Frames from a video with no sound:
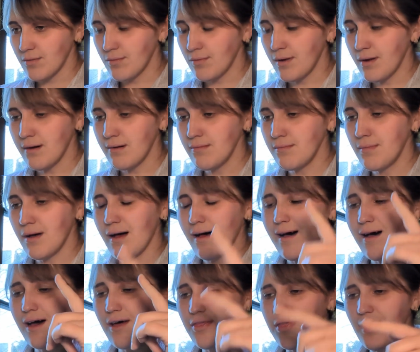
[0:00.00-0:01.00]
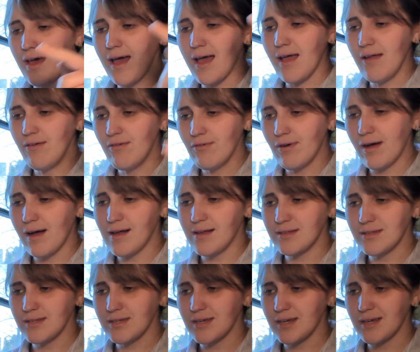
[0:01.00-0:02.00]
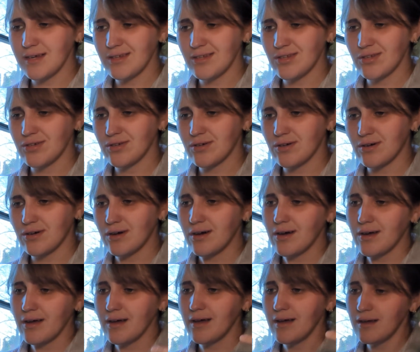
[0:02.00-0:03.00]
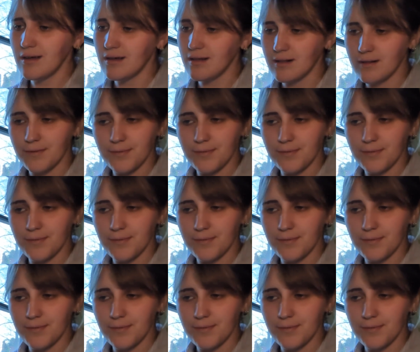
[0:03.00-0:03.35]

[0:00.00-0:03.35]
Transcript: Where moth and rust destroy,